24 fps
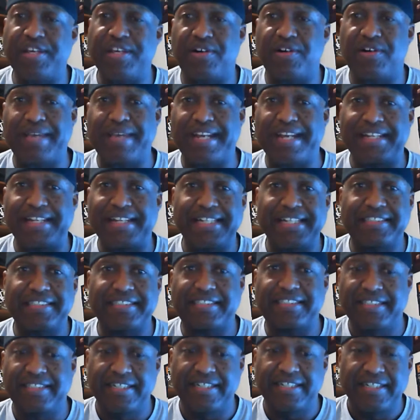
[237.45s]
Man,
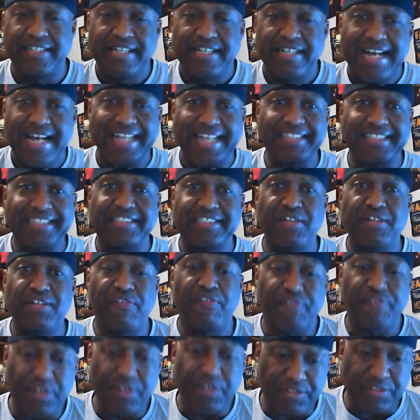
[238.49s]
I can still
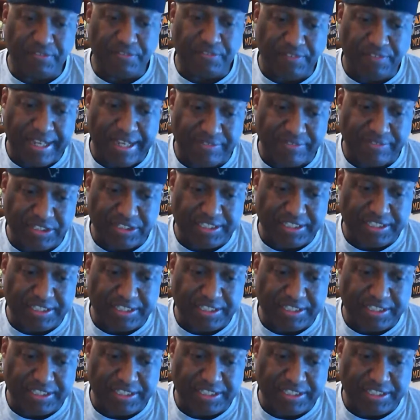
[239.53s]
feel the flavors in